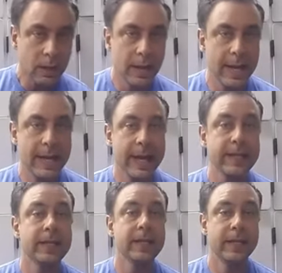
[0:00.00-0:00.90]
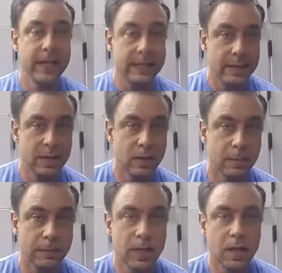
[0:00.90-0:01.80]
And the answer is yes and no.
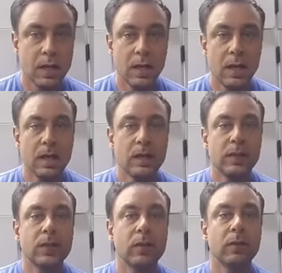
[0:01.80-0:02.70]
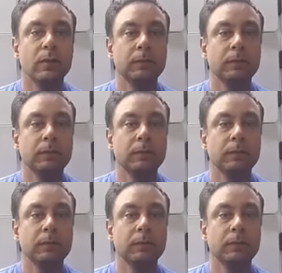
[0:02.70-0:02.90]
So